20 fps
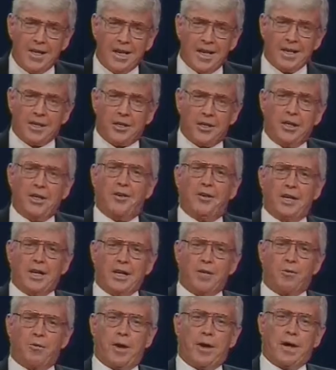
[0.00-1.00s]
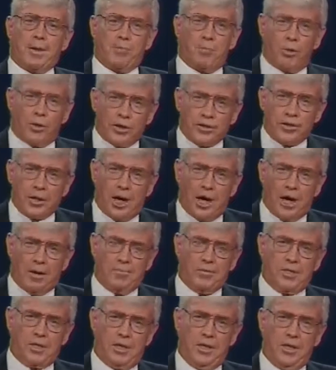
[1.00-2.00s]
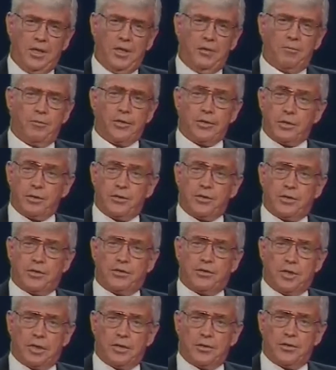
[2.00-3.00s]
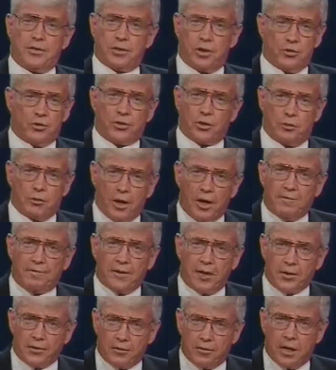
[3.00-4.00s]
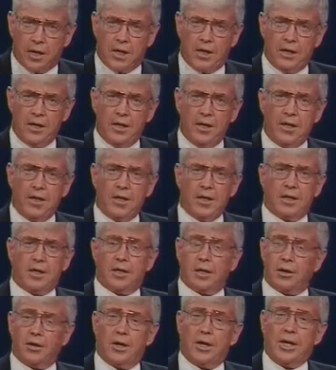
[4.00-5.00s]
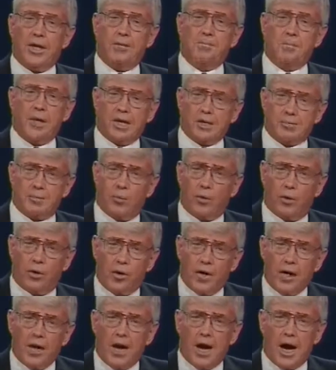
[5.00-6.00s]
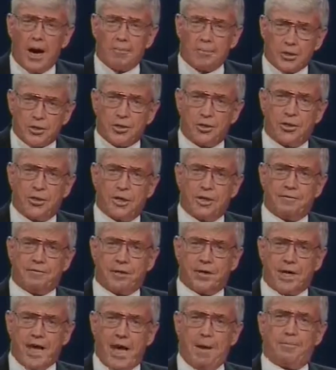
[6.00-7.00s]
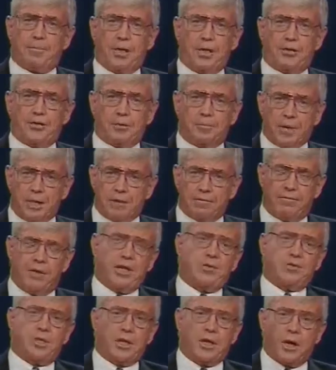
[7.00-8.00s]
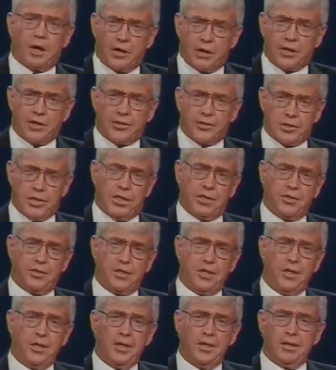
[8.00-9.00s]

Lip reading: And clearly, creating more jobs reduces the social welfare drain, clearly makes more opportunity for capital to be invested in our inner cities.